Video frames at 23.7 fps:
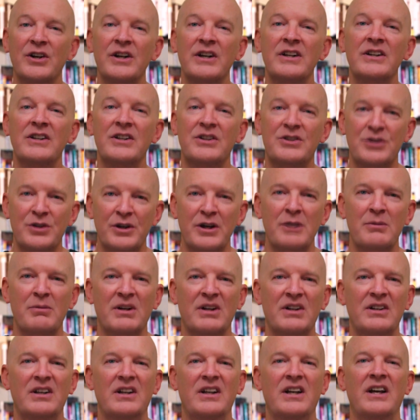During the
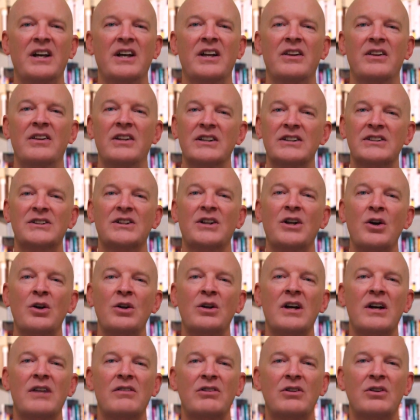treatment, this
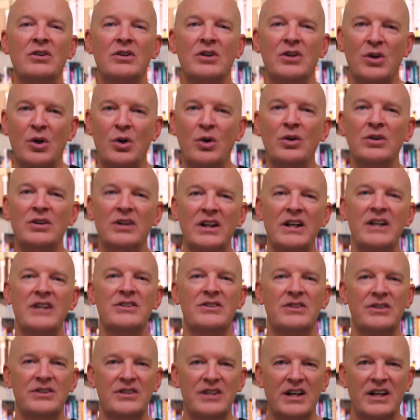low level cold
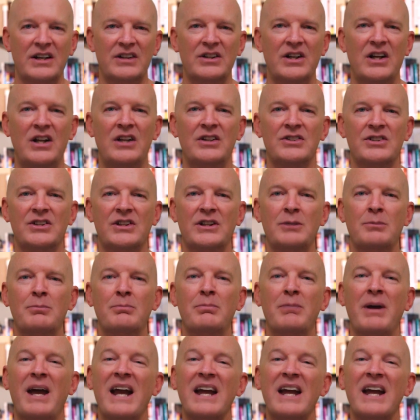laser technology